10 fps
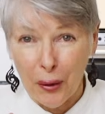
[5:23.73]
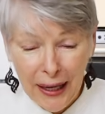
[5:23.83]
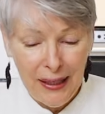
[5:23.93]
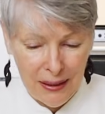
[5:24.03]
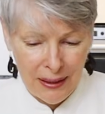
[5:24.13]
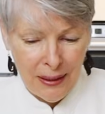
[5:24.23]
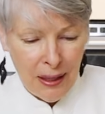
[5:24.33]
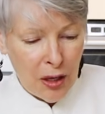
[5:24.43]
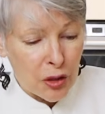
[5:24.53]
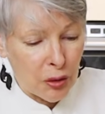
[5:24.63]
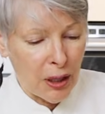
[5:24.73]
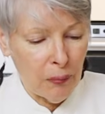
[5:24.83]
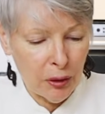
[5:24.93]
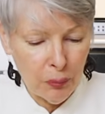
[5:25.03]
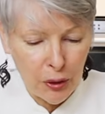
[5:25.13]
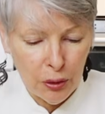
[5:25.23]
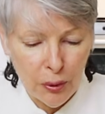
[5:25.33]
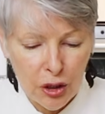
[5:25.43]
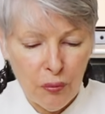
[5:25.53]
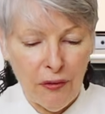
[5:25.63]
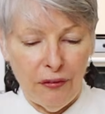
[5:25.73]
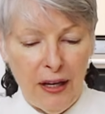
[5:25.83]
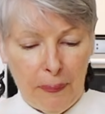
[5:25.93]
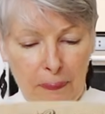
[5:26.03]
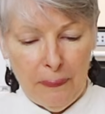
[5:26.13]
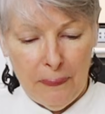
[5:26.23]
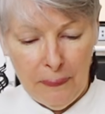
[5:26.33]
right? So now what we do is we flip.